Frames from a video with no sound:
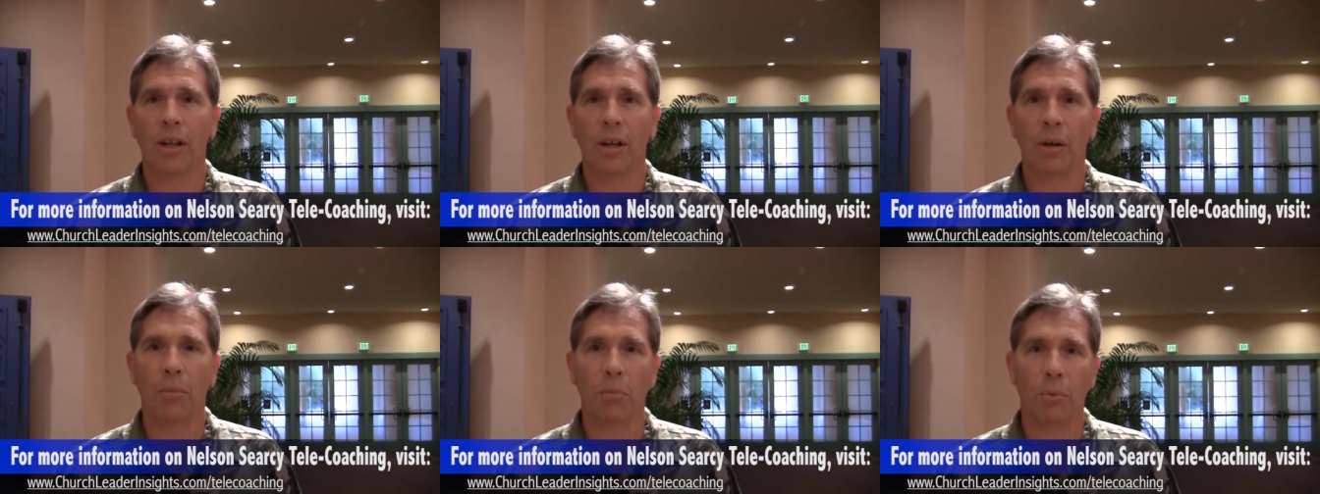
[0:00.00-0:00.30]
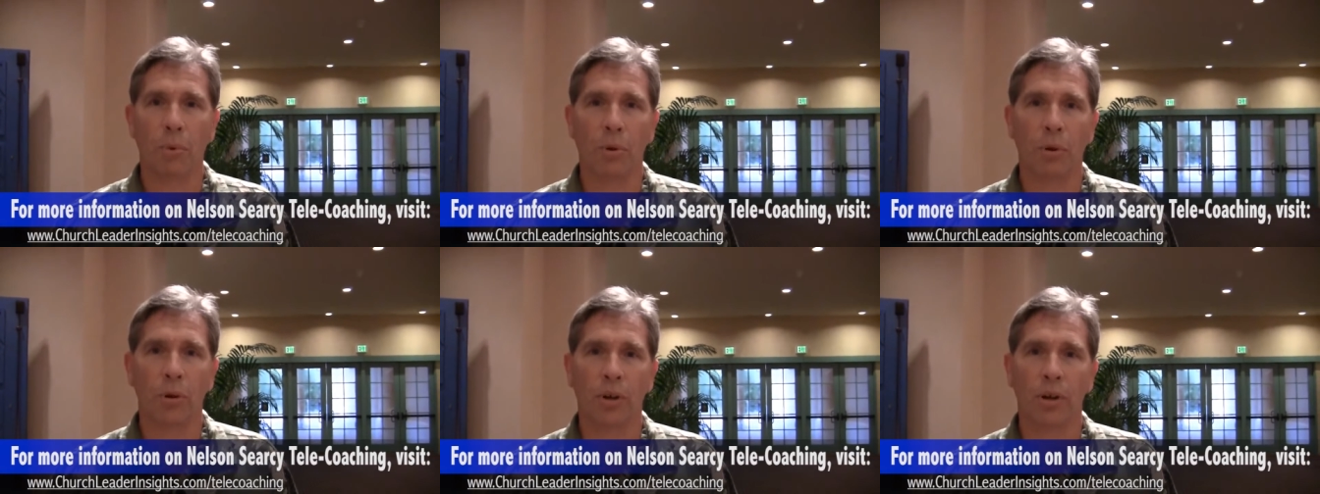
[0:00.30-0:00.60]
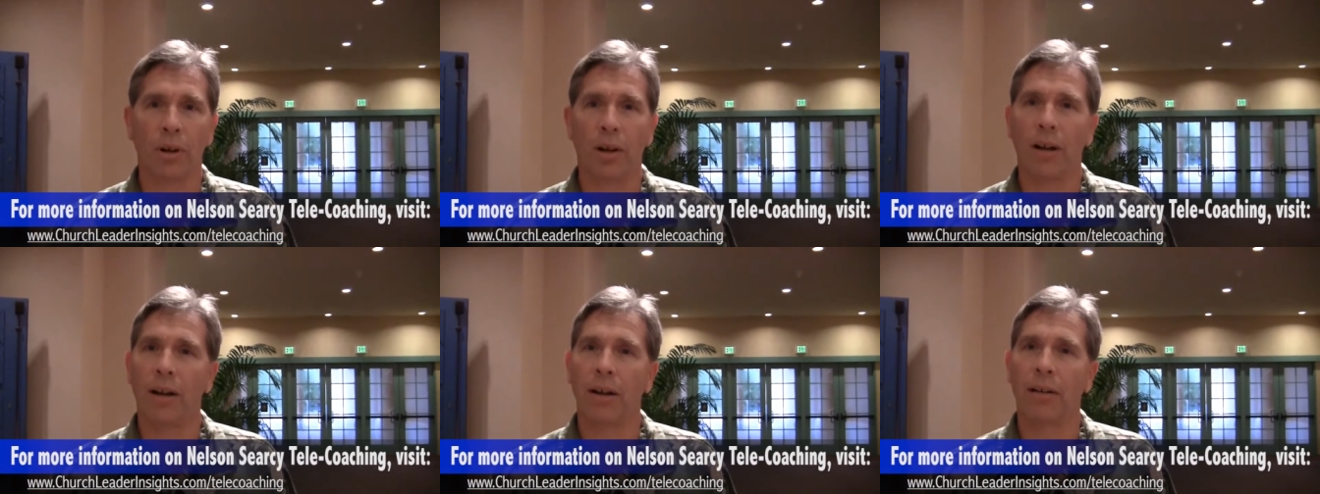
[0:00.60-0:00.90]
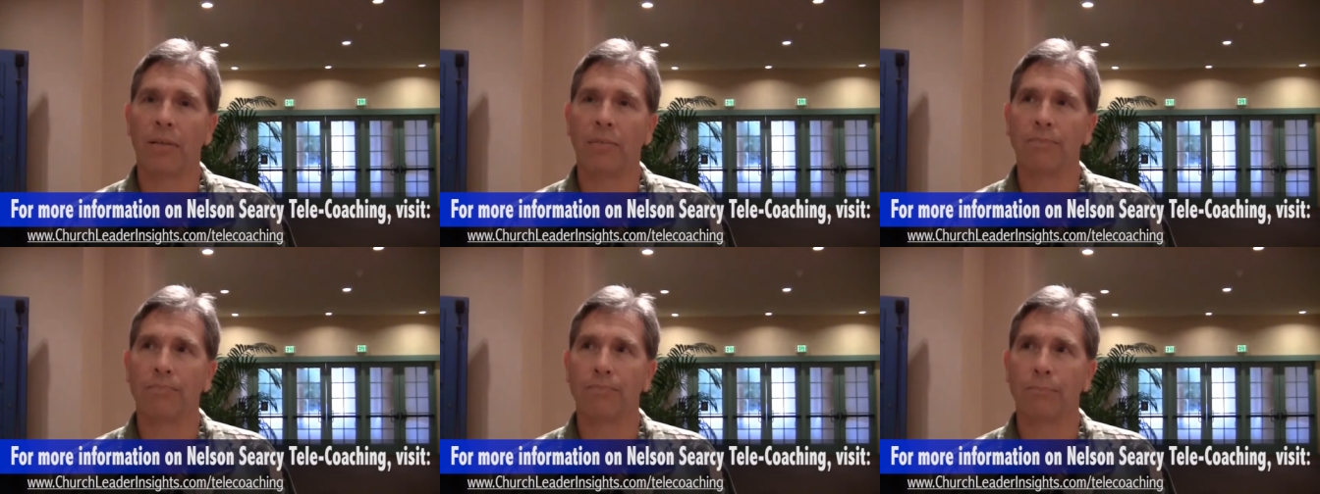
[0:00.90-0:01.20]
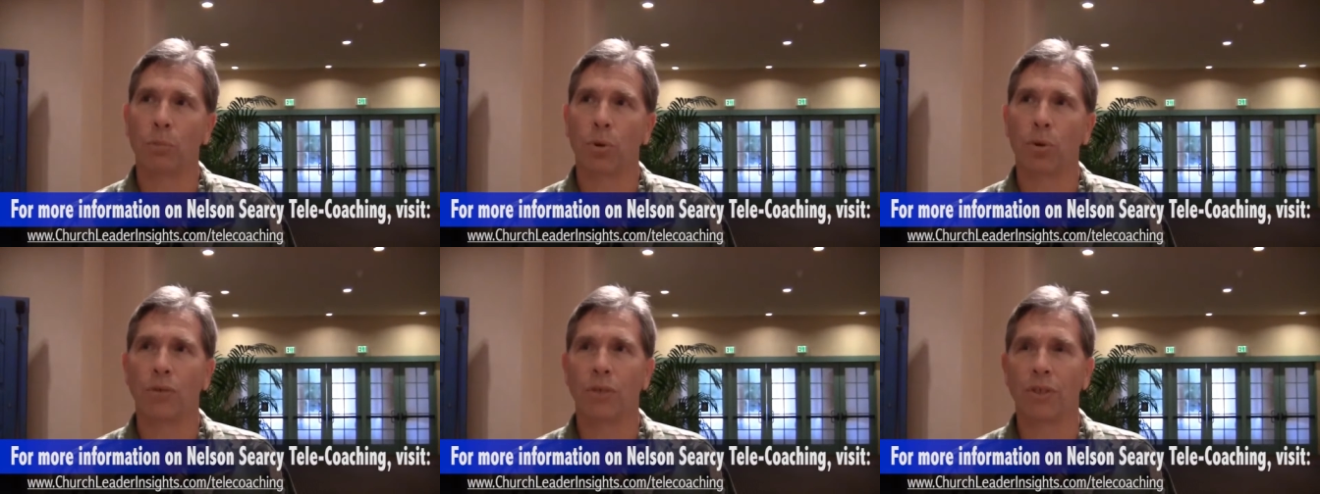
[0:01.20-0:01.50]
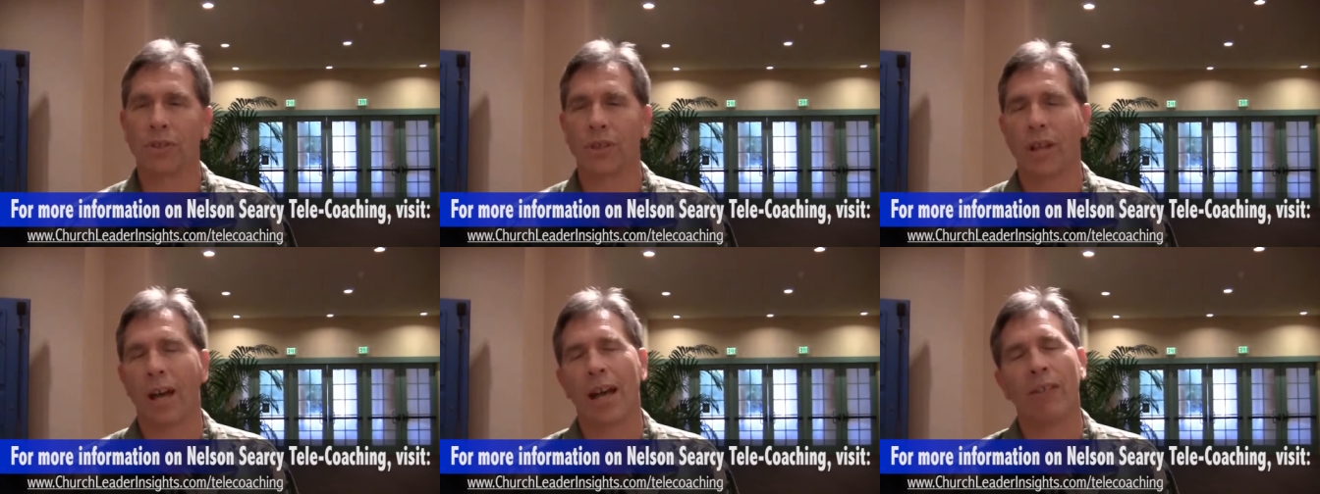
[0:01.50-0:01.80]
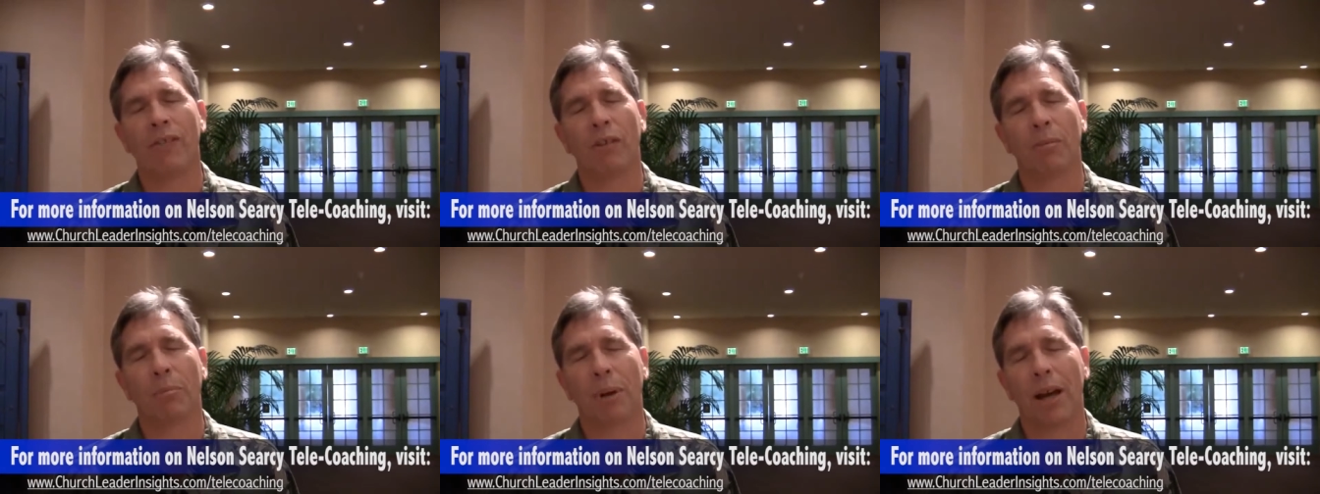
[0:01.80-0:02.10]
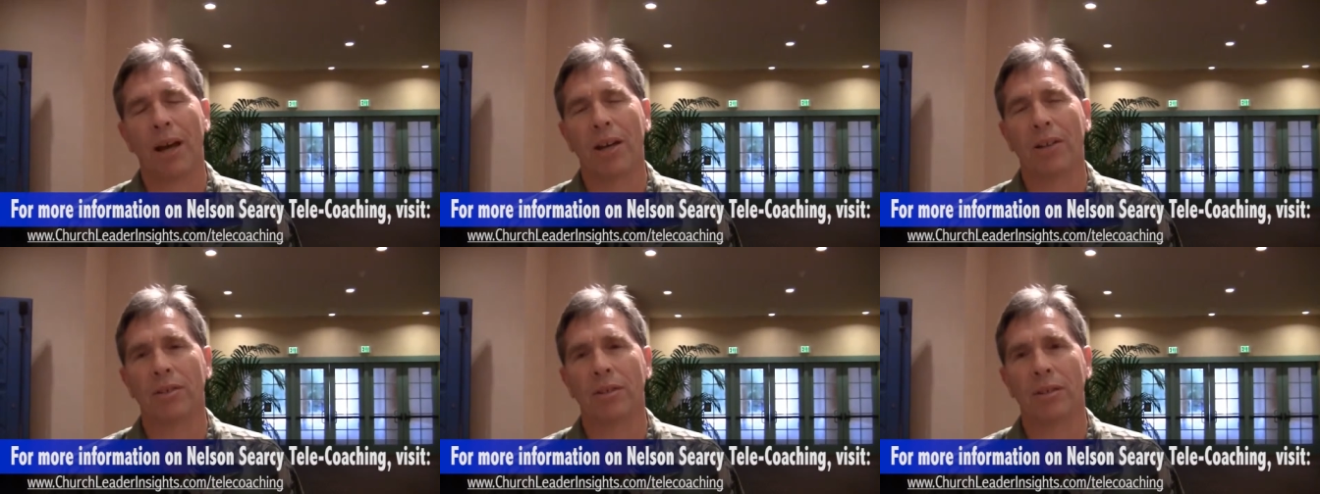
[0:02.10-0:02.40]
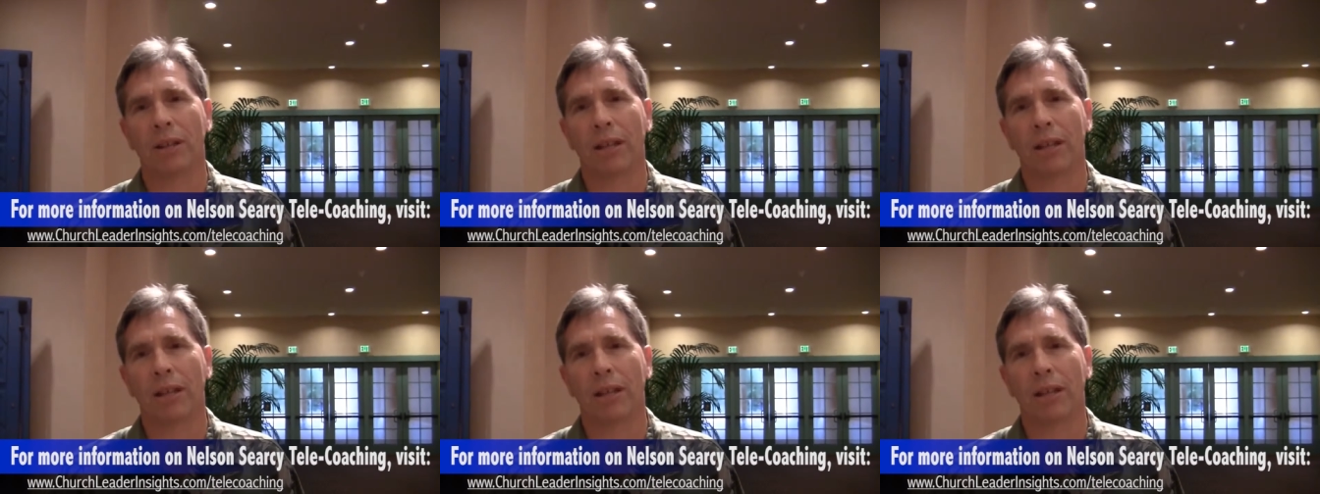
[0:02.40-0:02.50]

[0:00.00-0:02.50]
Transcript: a more uh, more of a style of a pastor,